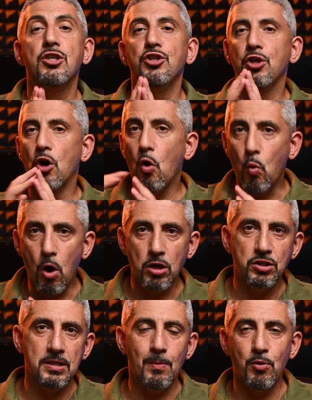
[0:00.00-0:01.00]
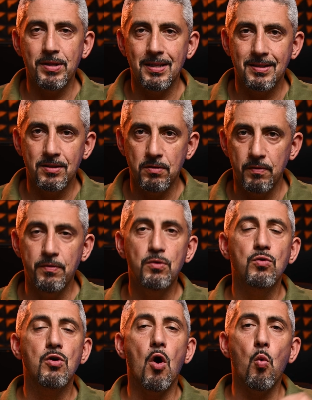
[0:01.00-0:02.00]
Go watch someone else's
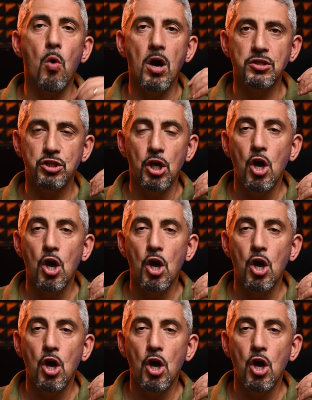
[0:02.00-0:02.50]
review, go watch